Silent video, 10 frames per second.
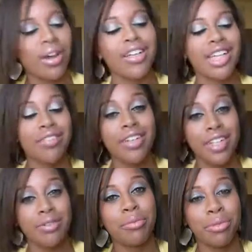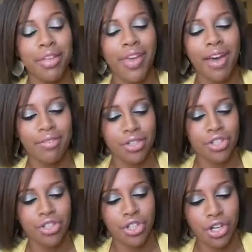So I definitely would bring that
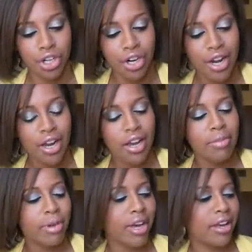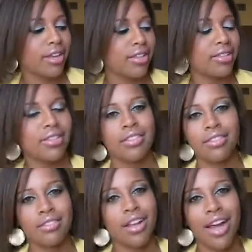for sure, because
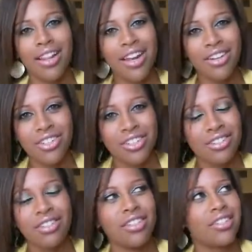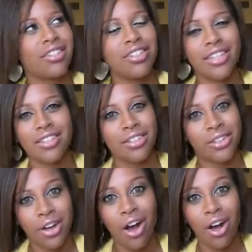eyeliner it sets the
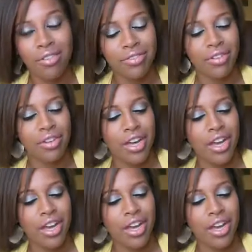look off.